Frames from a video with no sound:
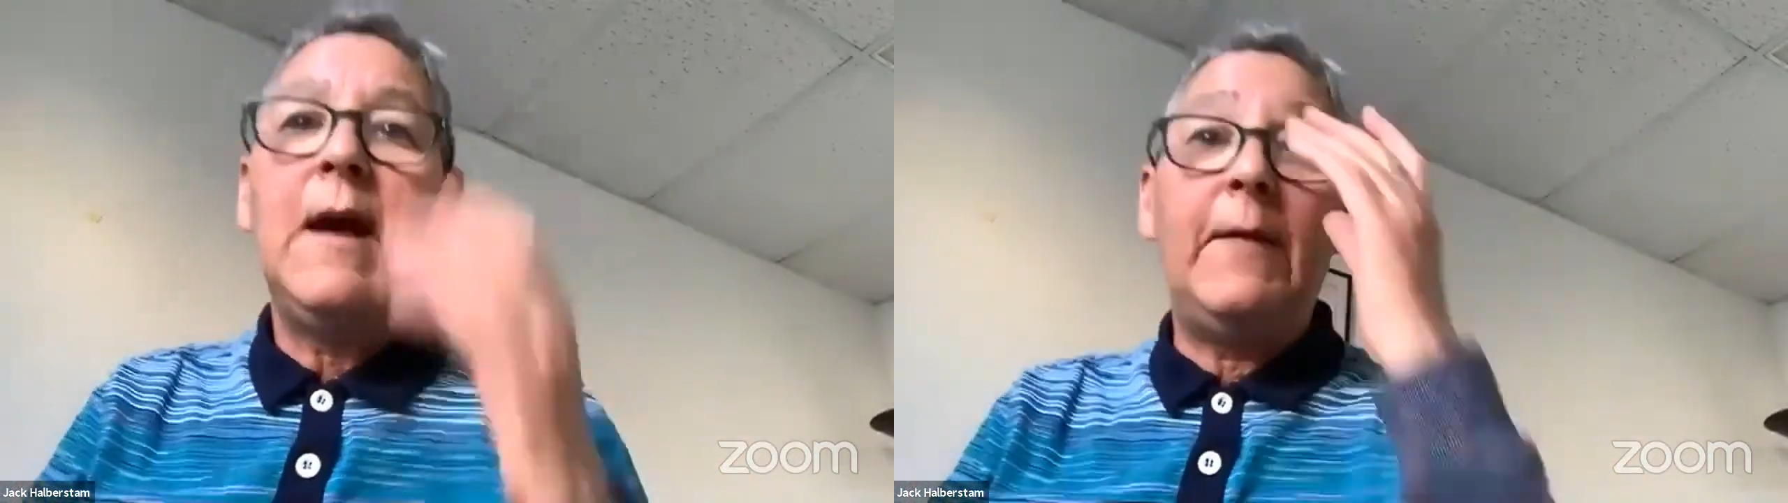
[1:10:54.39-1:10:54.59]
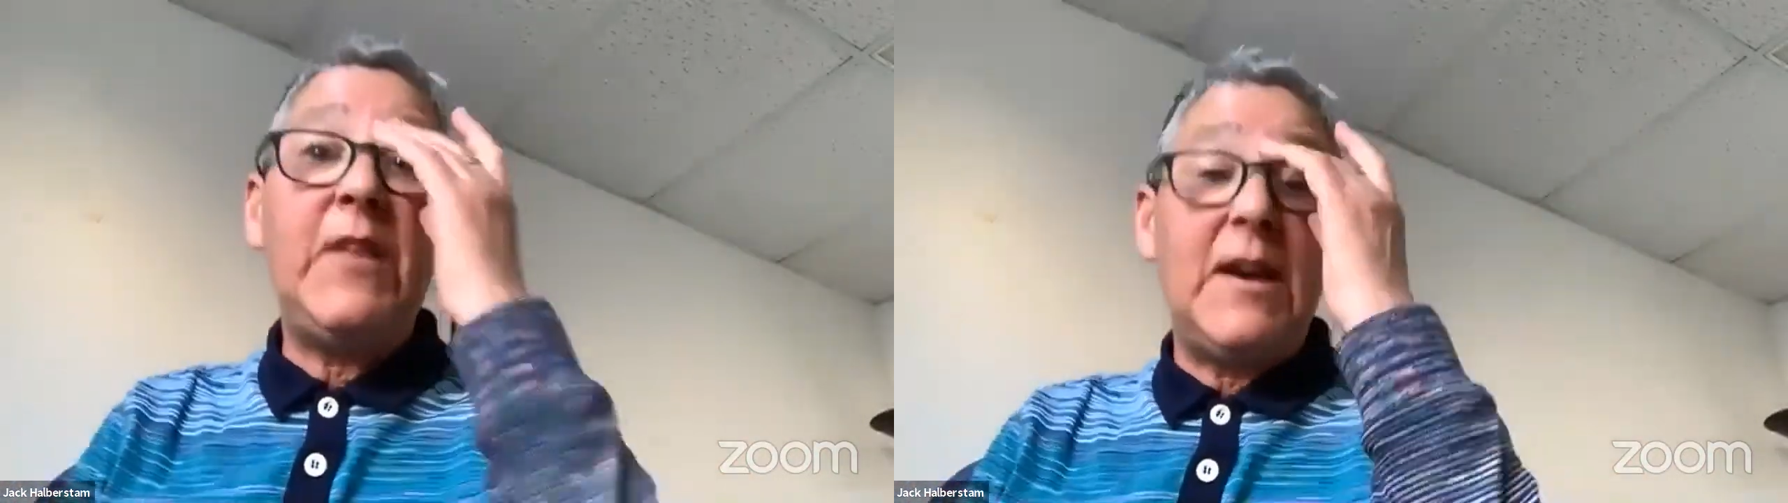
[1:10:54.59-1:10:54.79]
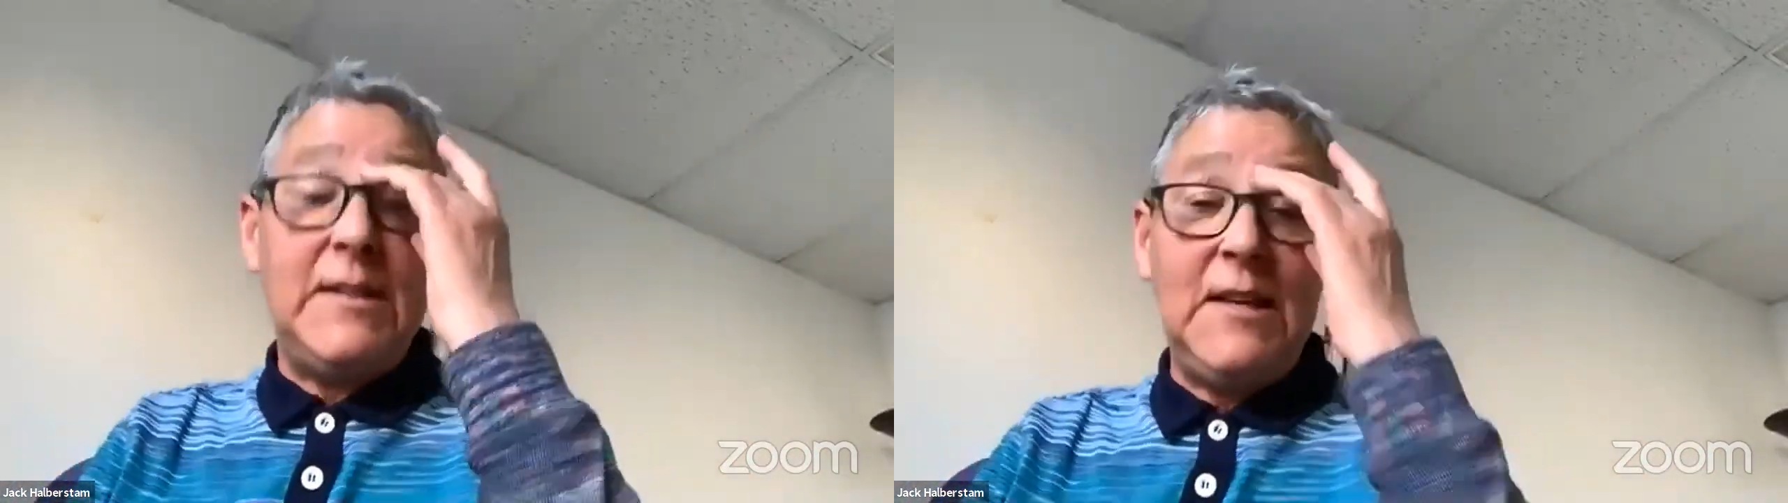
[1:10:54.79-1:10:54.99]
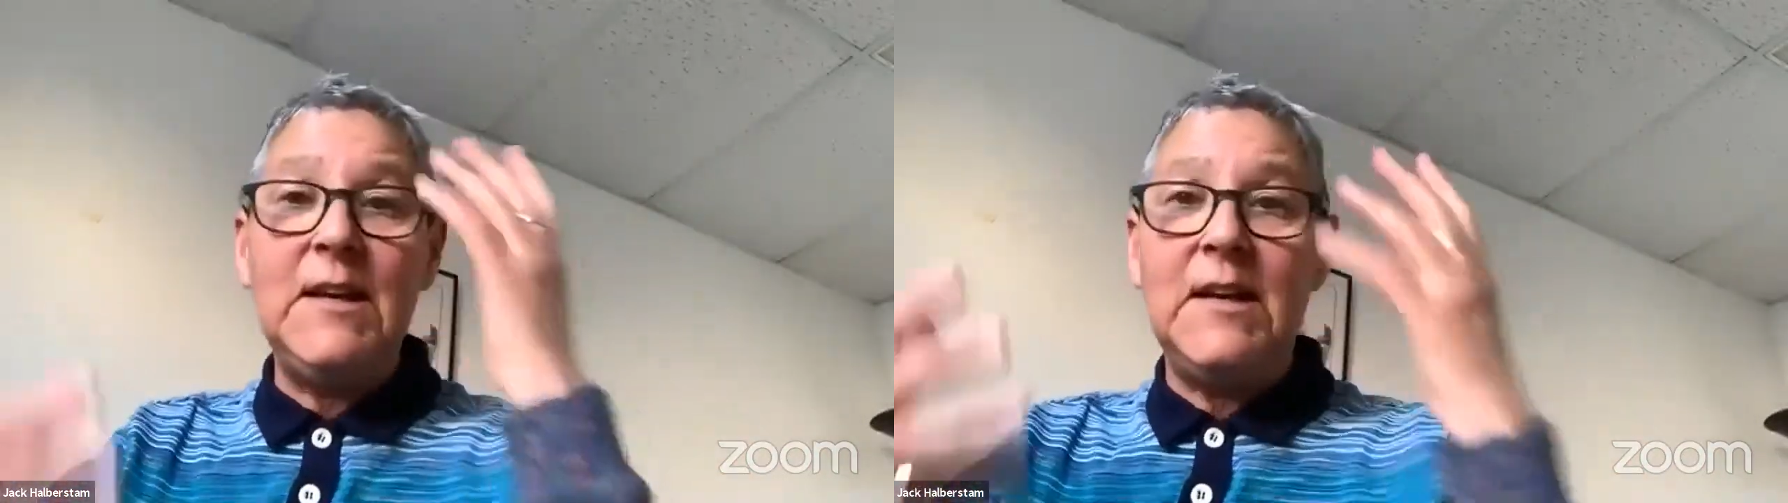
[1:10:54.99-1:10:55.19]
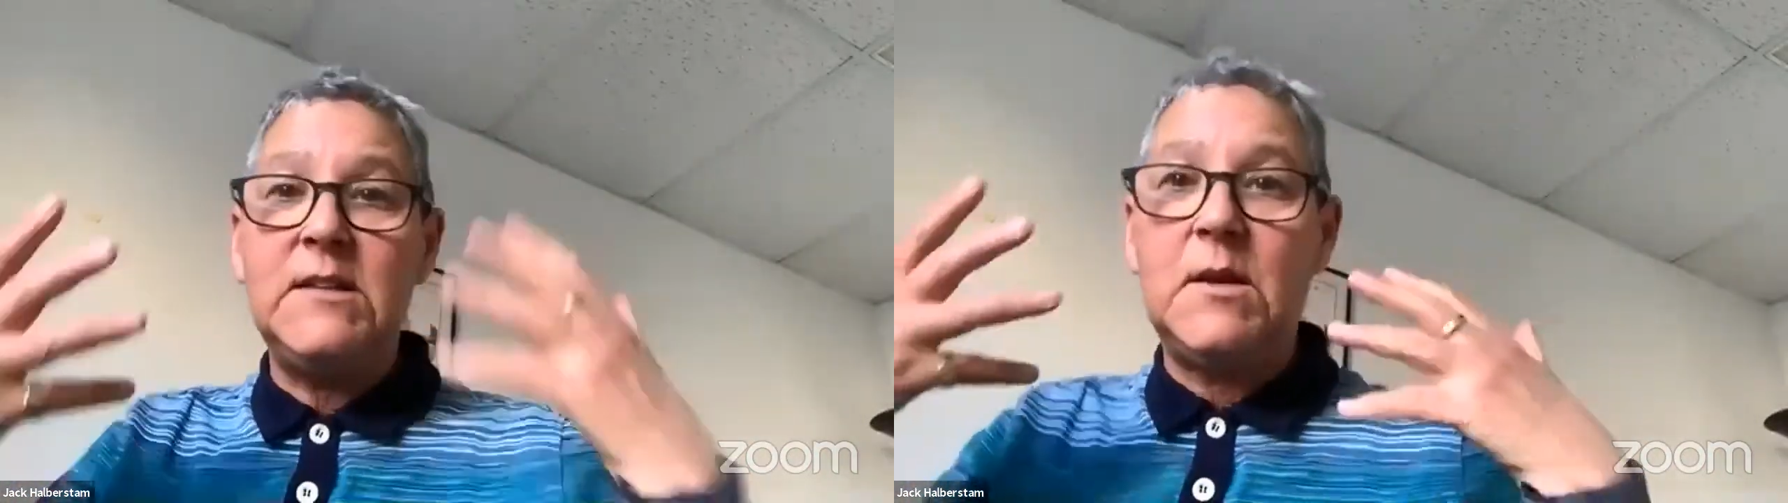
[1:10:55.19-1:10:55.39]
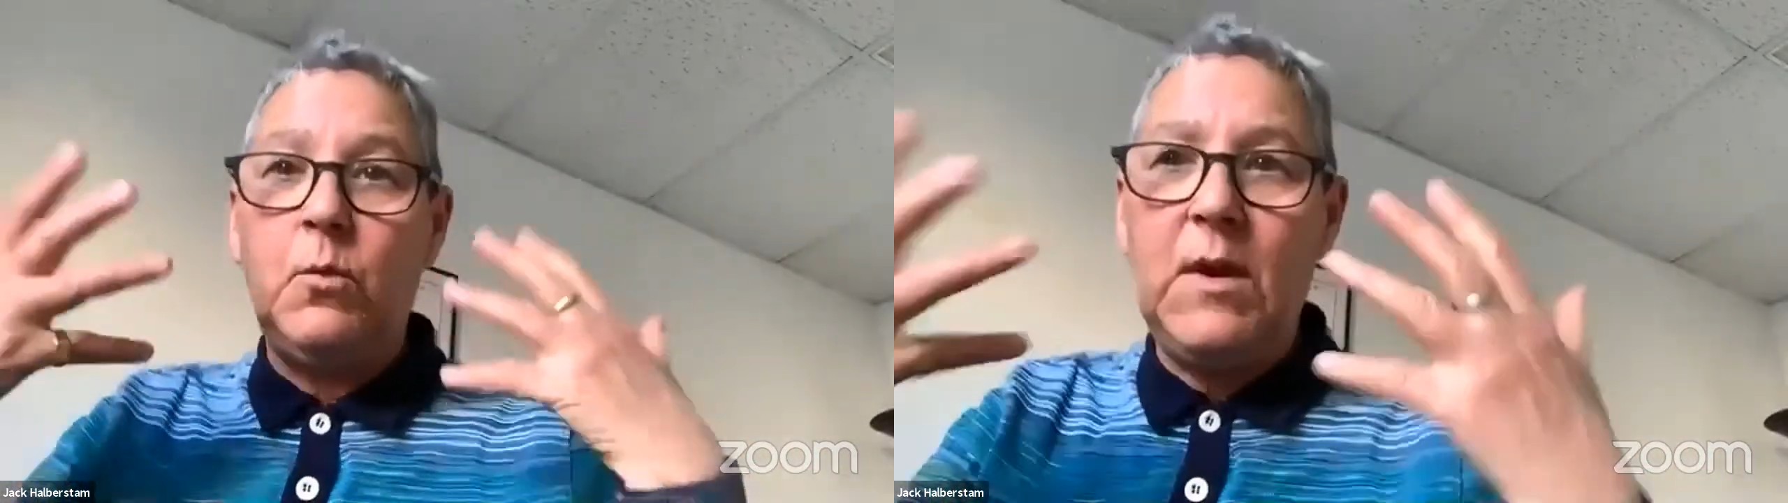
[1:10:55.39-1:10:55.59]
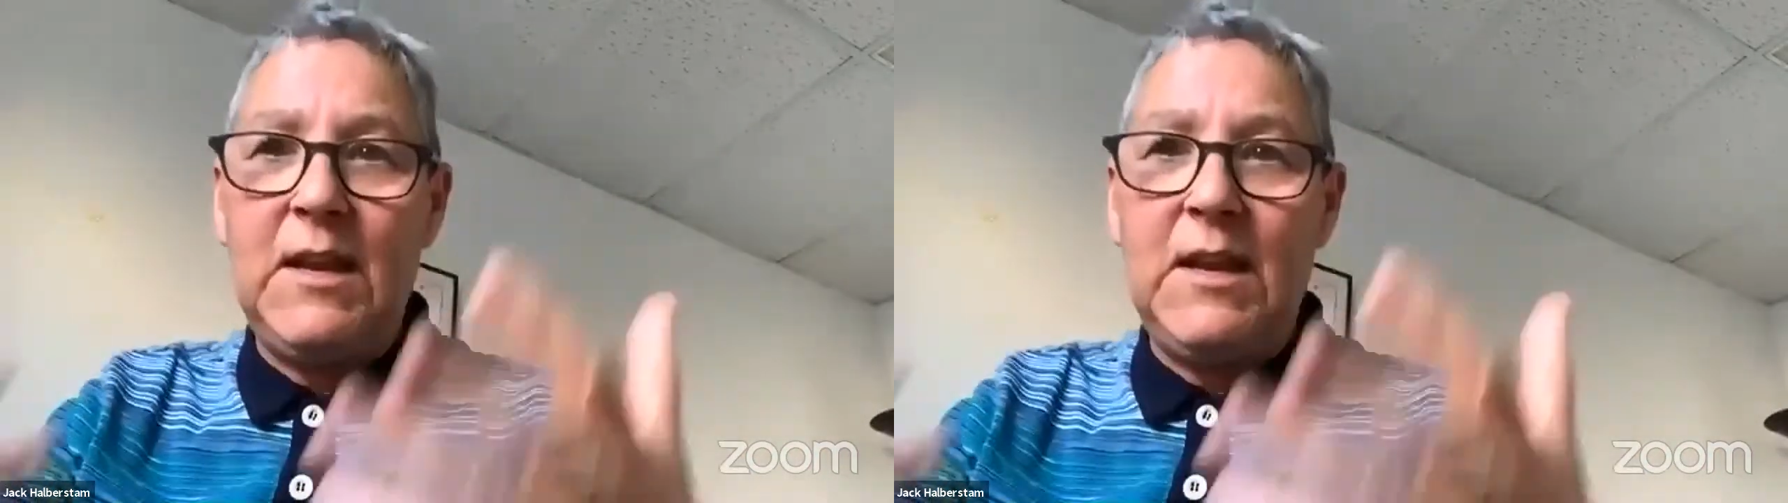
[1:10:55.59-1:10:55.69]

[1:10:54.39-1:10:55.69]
And the idea is that we